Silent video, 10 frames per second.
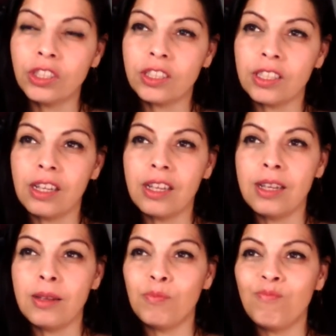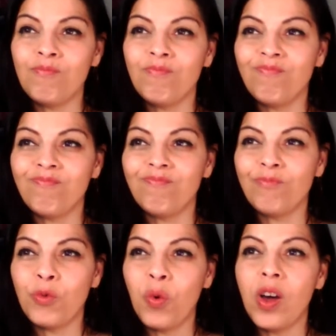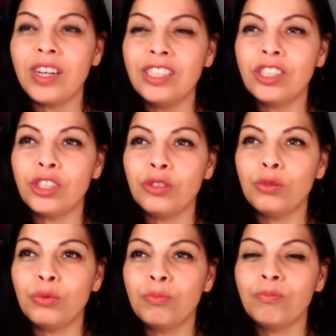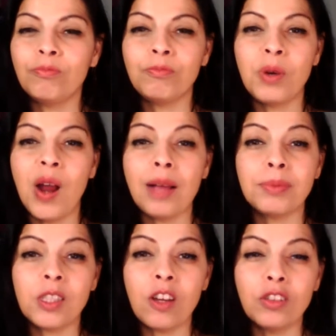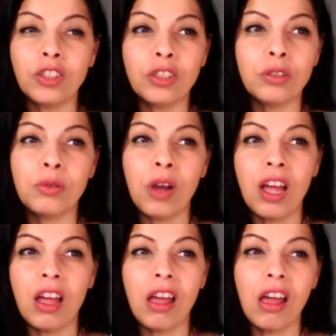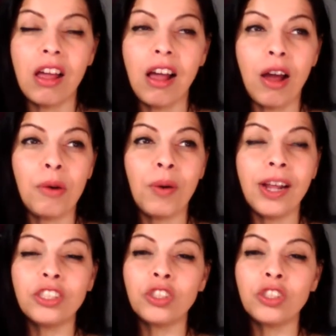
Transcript: wanting to perhaps go to a restaurant and,